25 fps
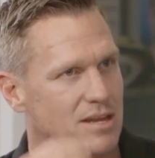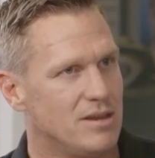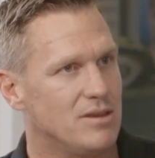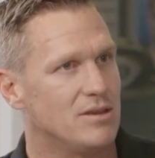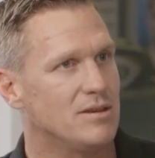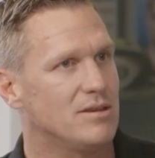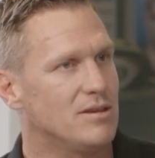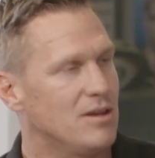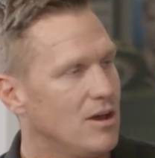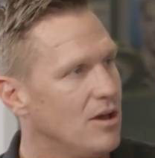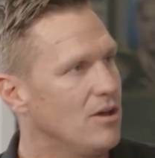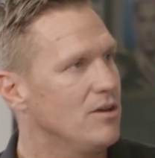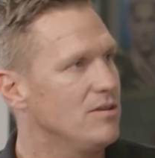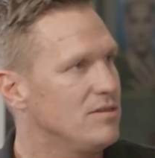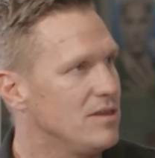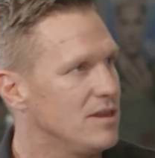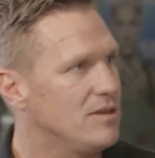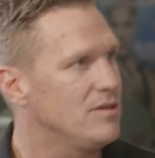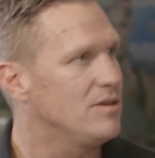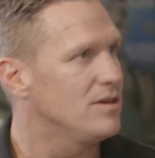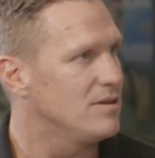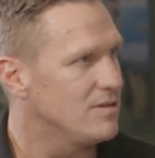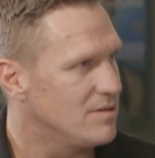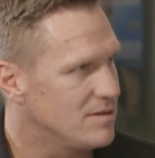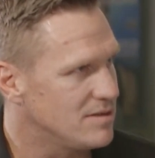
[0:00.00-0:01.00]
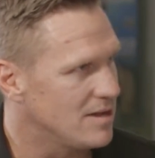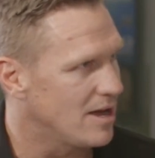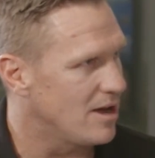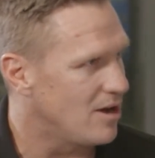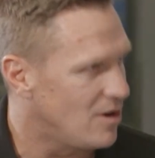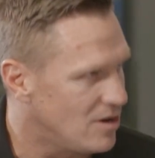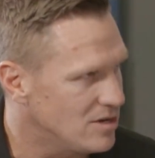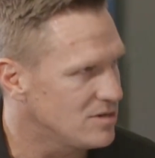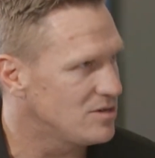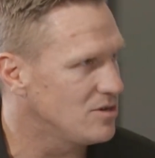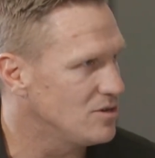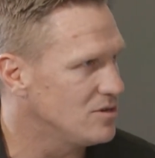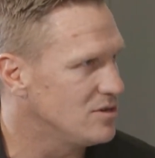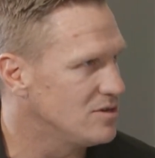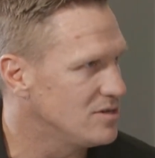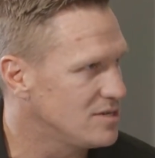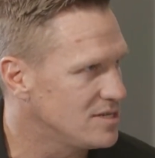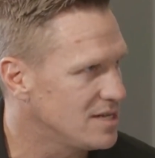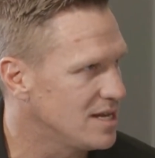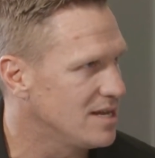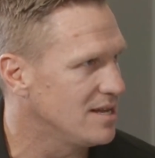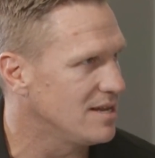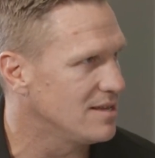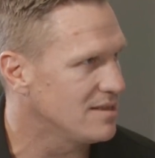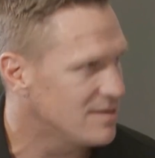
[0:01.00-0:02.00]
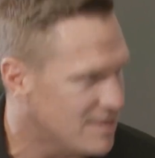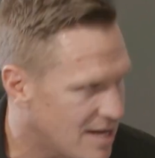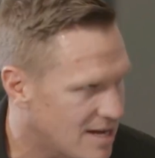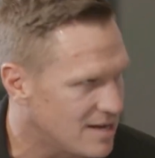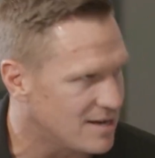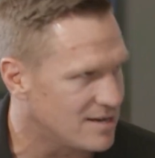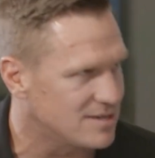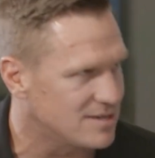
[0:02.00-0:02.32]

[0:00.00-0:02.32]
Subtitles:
yeah. and then they asked you to sing